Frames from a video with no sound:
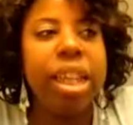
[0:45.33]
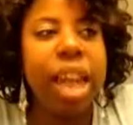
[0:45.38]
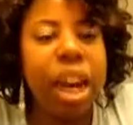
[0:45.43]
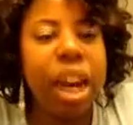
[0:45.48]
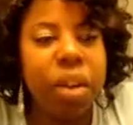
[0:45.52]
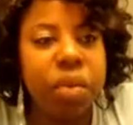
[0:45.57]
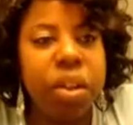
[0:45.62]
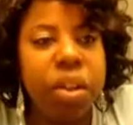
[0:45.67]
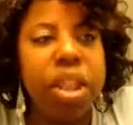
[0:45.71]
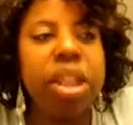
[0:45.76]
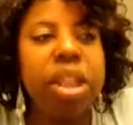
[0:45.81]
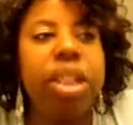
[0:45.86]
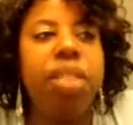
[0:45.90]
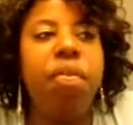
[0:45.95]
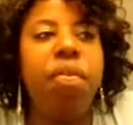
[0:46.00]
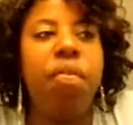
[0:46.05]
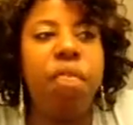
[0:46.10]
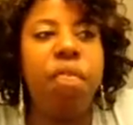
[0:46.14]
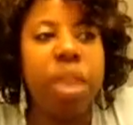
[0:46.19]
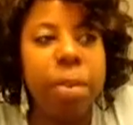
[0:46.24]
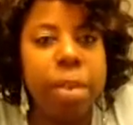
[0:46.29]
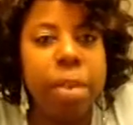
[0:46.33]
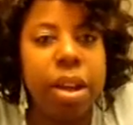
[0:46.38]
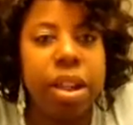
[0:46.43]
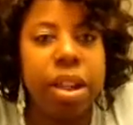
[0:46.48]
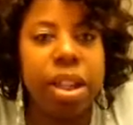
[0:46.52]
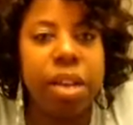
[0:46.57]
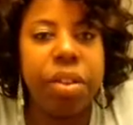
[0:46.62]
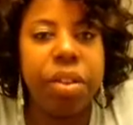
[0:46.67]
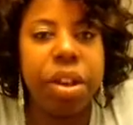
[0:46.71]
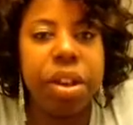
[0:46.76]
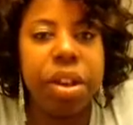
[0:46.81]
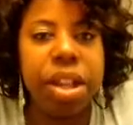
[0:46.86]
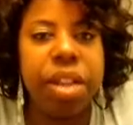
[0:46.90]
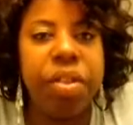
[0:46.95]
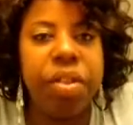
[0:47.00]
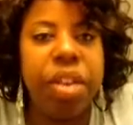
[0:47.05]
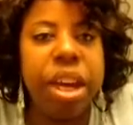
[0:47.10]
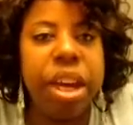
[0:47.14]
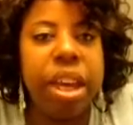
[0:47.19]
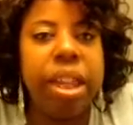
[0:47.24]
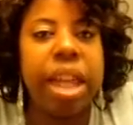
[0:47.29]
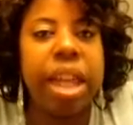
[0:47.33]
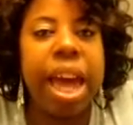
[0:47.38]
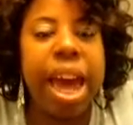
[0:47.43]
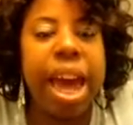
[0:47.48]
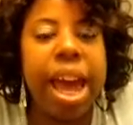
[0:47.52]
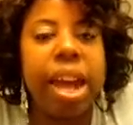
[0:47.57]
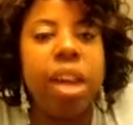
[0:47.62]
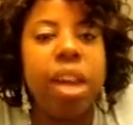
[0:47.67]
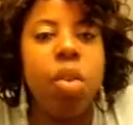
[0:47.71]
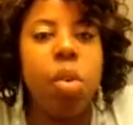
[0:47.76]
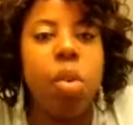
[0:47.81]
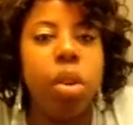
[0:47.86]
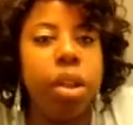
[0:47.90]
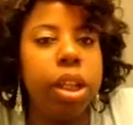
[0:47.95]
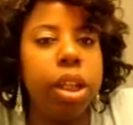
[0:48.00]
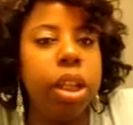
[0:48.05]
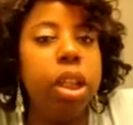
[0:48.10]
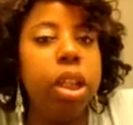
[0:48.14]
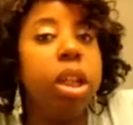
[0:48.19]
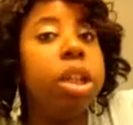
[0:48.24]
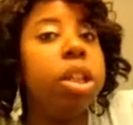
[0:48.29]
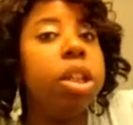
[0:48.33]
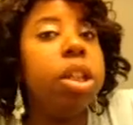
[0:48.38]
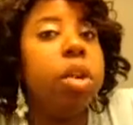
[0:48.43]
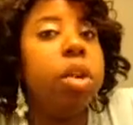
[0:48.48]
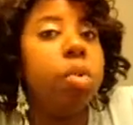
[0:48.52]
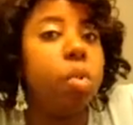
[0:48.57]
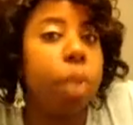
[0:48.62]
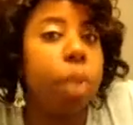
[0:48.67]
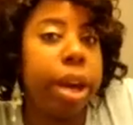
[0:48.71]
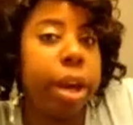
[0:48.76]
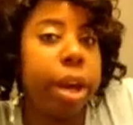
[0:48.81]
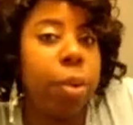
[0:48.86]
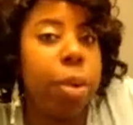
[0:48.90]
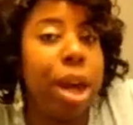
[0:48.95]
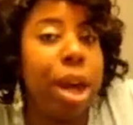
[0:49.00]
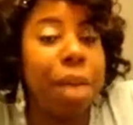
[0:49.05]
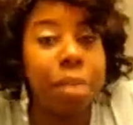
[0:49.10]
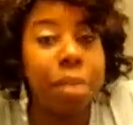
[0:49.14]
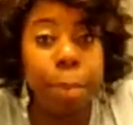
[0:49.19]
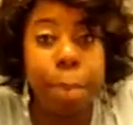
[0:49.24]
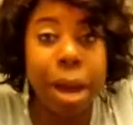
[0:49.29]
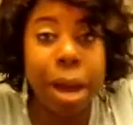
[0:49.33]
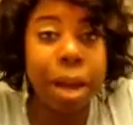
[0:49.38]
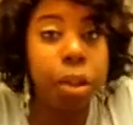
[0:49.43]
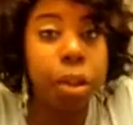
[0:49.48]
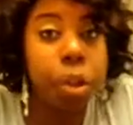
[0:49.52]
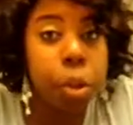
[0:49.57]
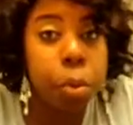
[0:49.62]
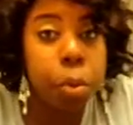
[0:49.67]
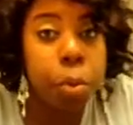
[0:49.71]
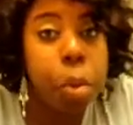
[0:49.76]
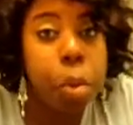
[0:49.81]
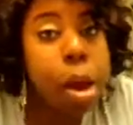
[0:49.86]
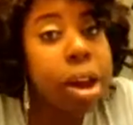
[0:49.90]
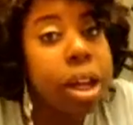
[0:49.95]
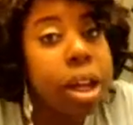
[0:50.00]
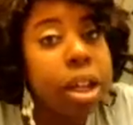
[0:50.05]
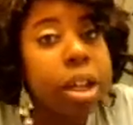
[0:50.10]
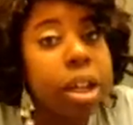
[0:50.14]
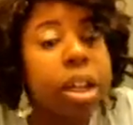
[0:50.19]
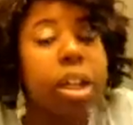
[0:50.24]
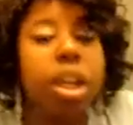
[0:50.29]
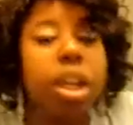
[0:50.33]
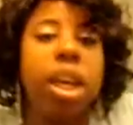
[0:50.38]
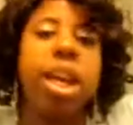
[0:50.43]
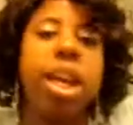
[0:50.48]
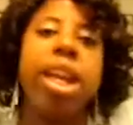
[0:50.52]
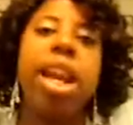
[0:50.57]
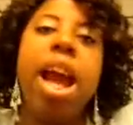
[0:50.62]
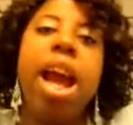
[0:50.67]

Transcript: there's a lot of us females out there that think that in order to look a certain way, we have to buy certain products.